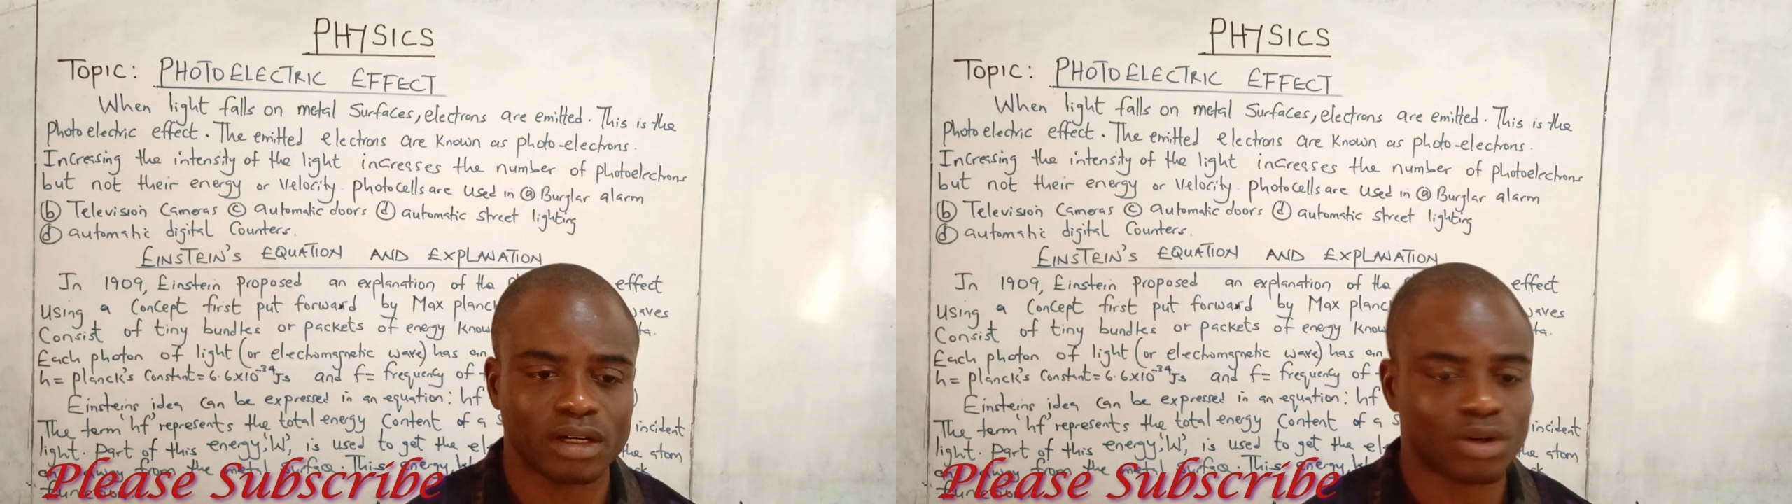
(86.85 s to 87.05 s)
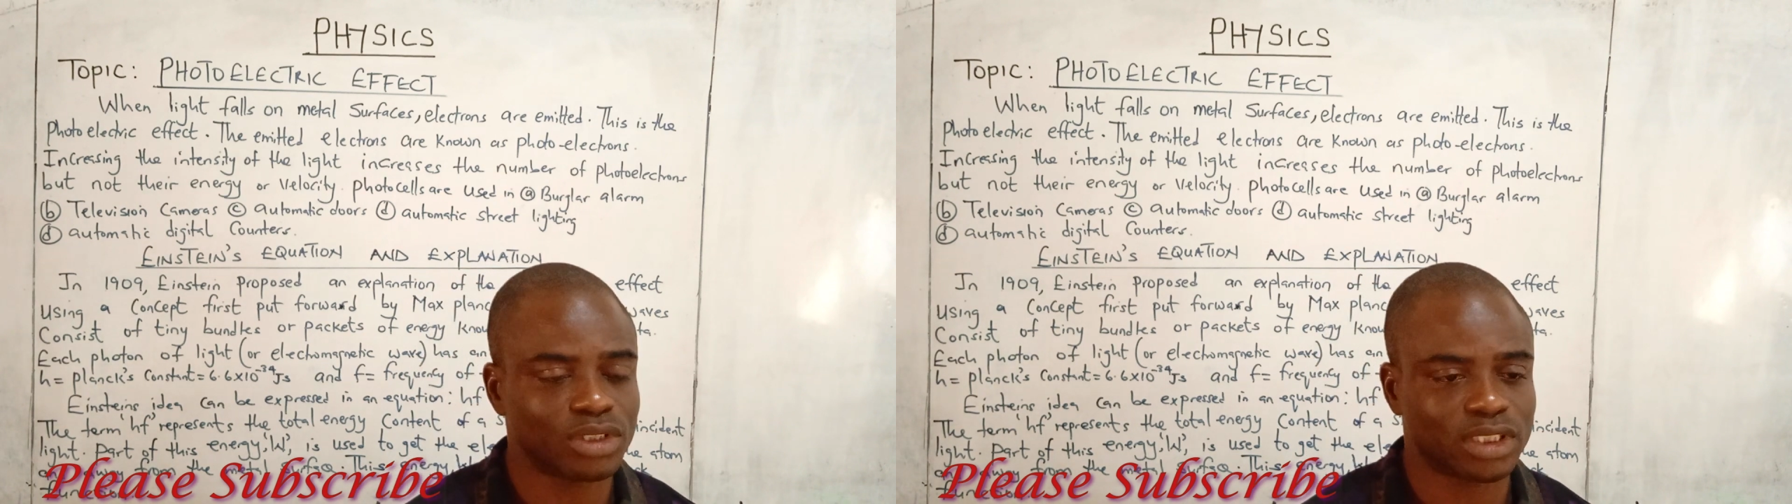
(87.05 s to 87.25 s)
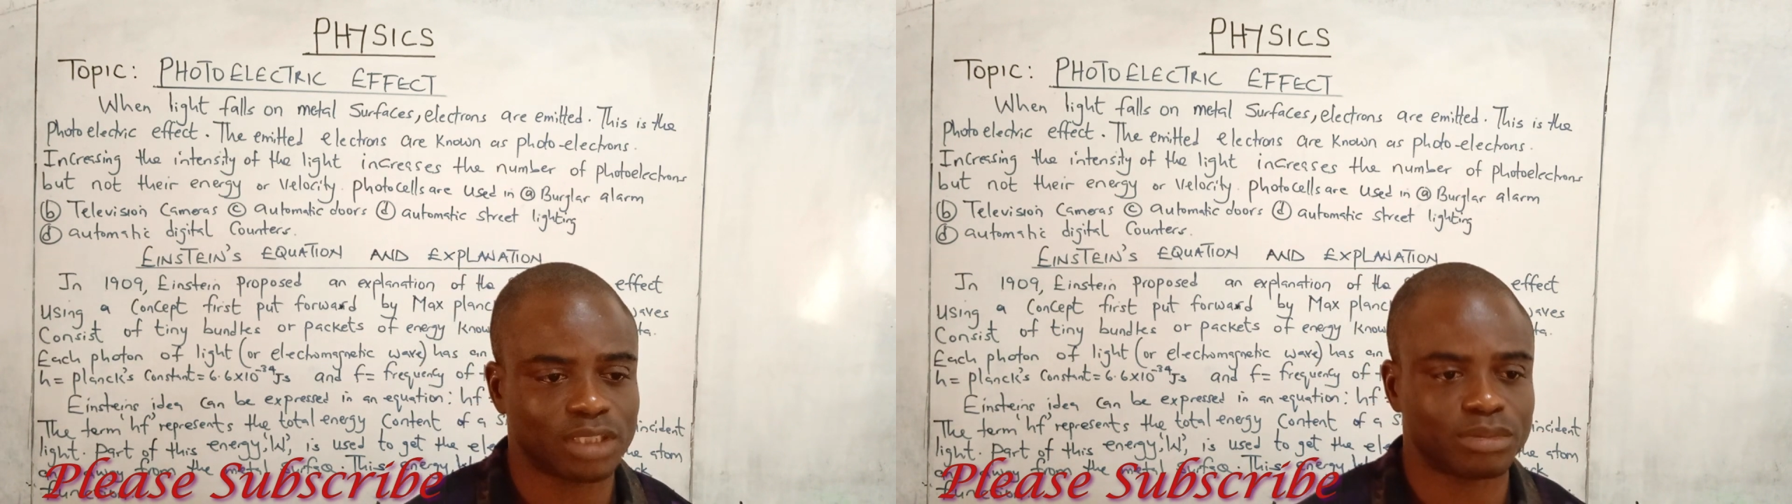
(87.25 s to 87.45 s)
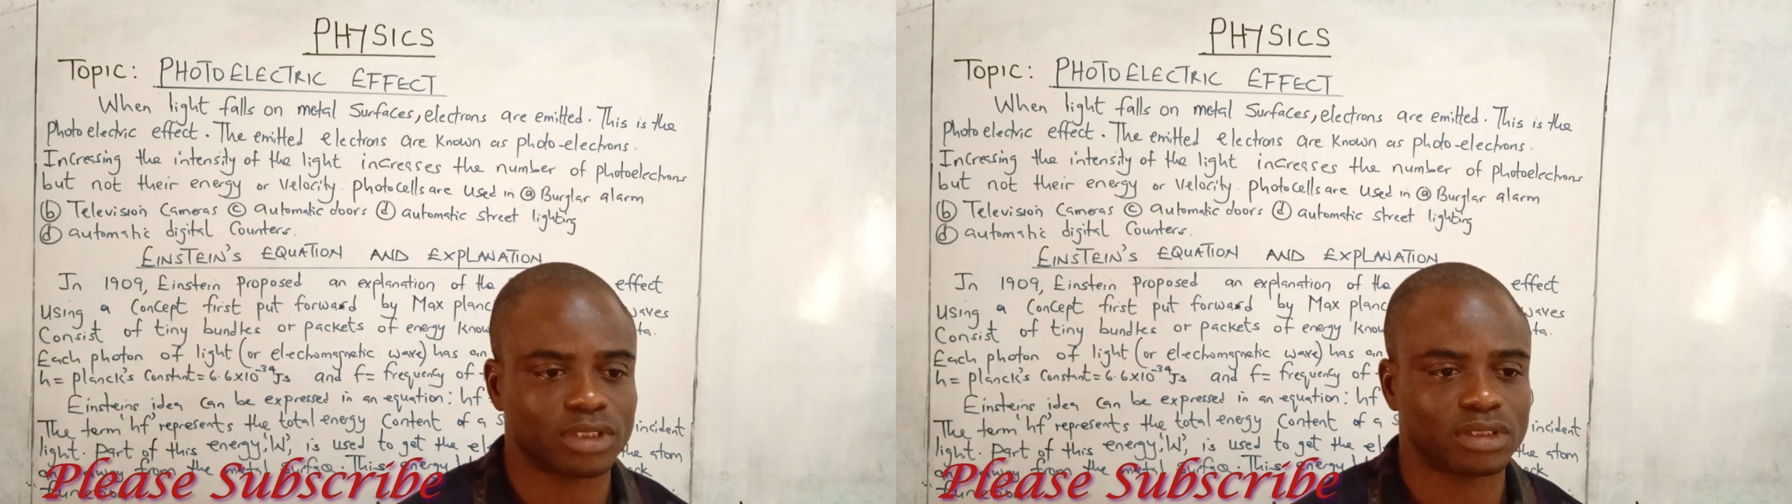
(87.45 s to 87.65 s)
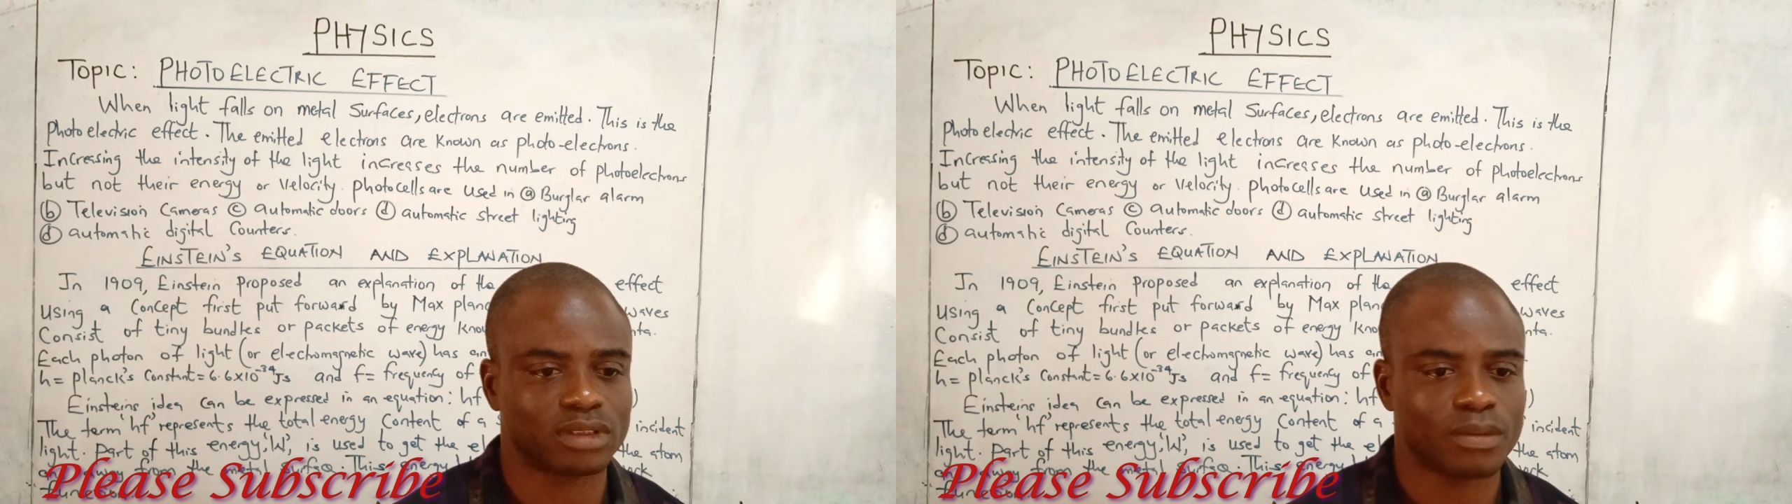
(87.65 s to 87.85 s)

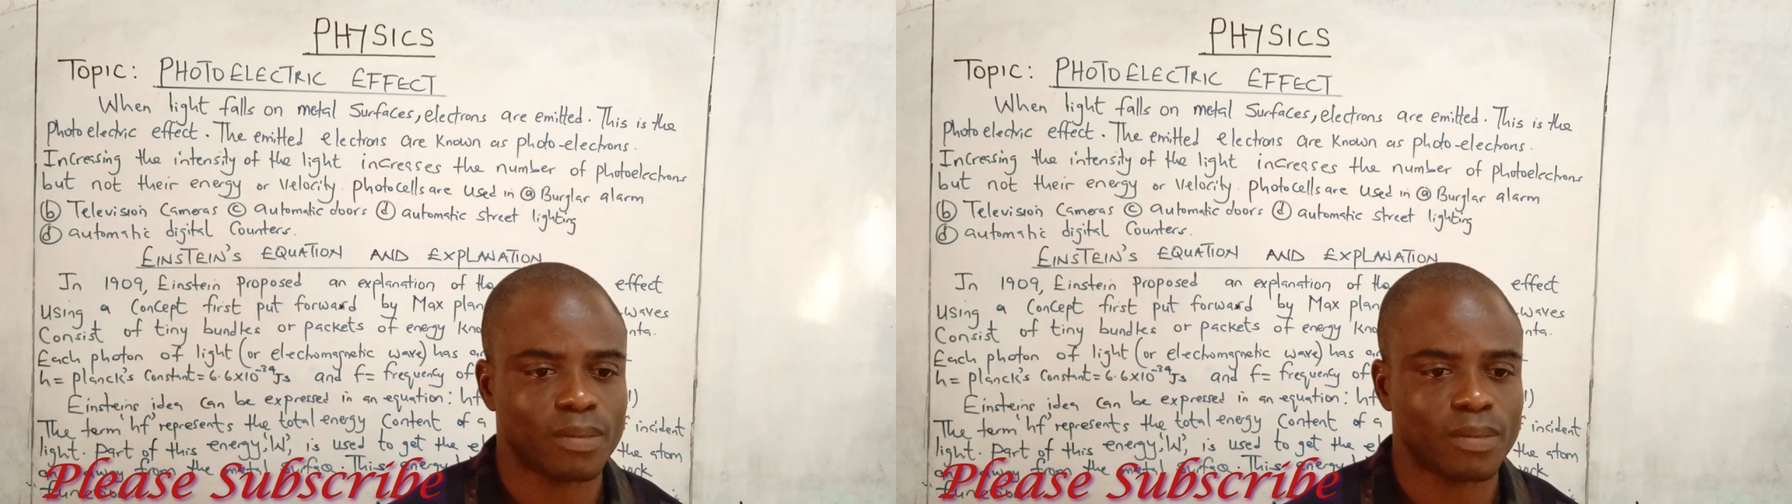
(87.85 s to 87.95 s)
concept,